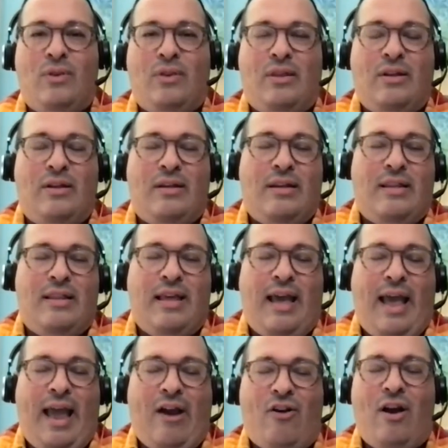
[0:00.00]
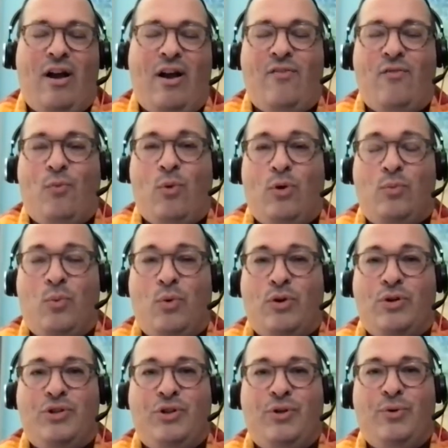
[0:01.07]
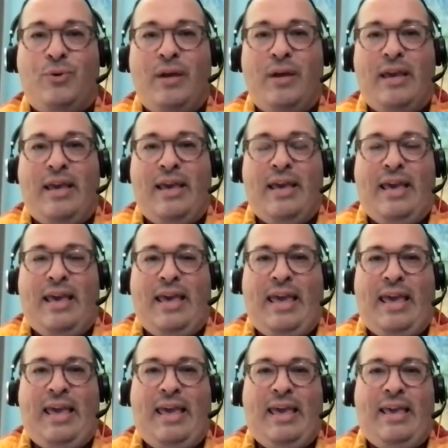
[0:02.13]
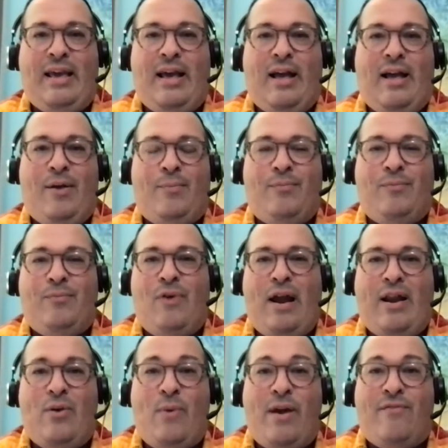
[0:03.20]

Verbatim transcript: the, the era of World War Two, he um, ran away